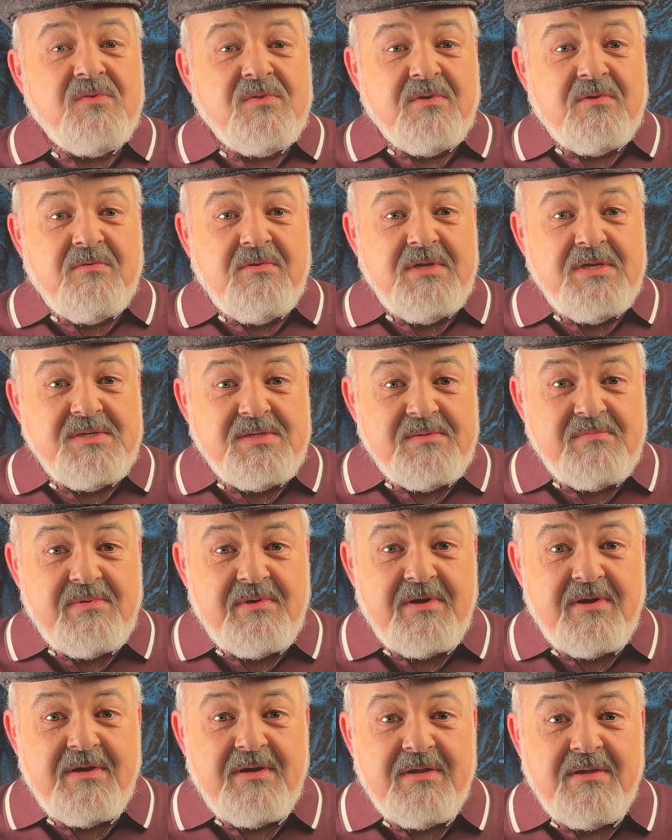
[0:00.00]
the crazy
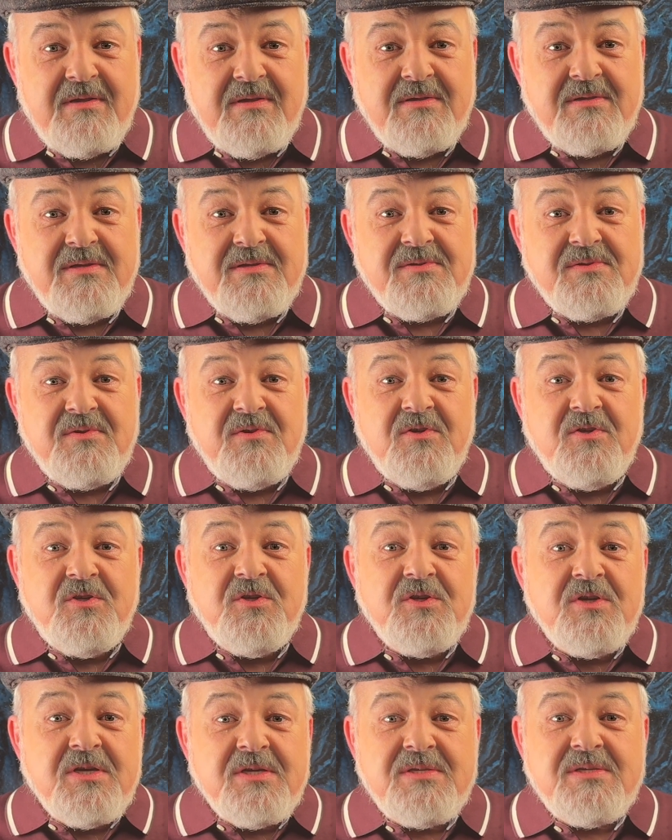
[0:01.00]
part. It doesn't
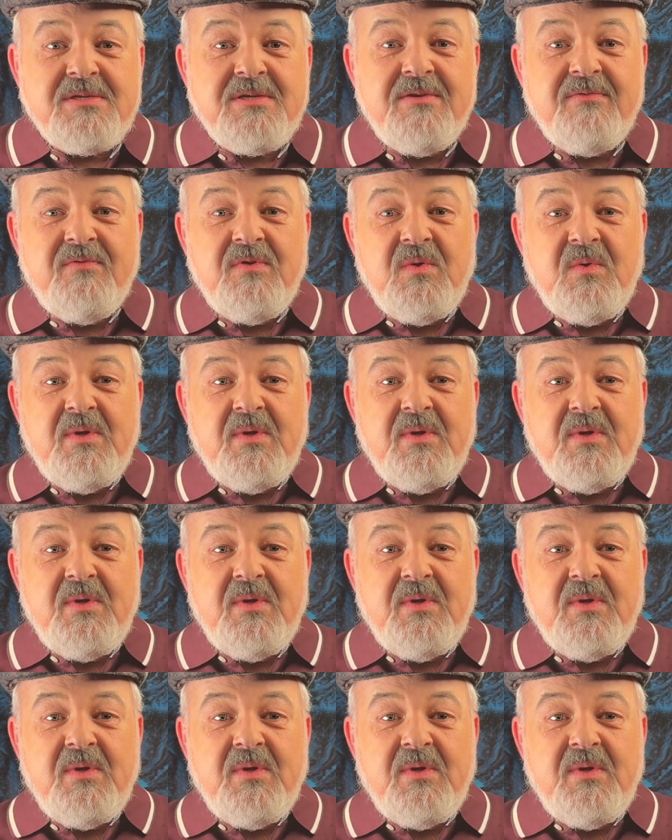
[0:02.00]
just give you